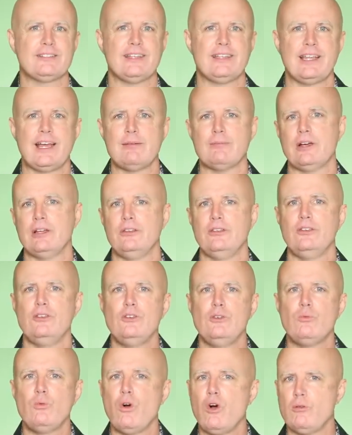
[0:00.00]
saying, I'm a
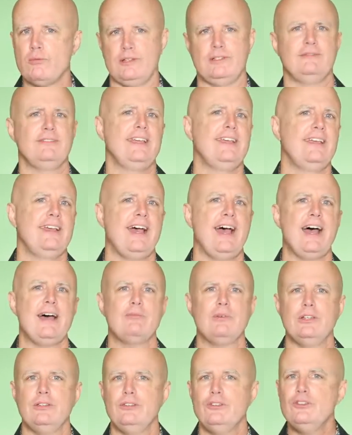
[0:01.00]
new woman.
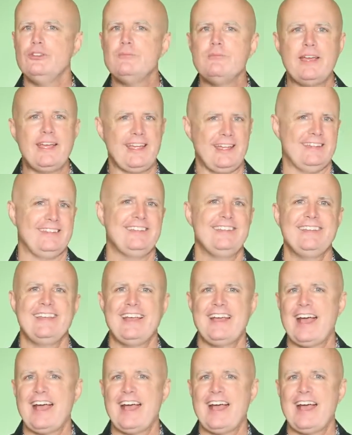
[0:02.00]
I'm a new man.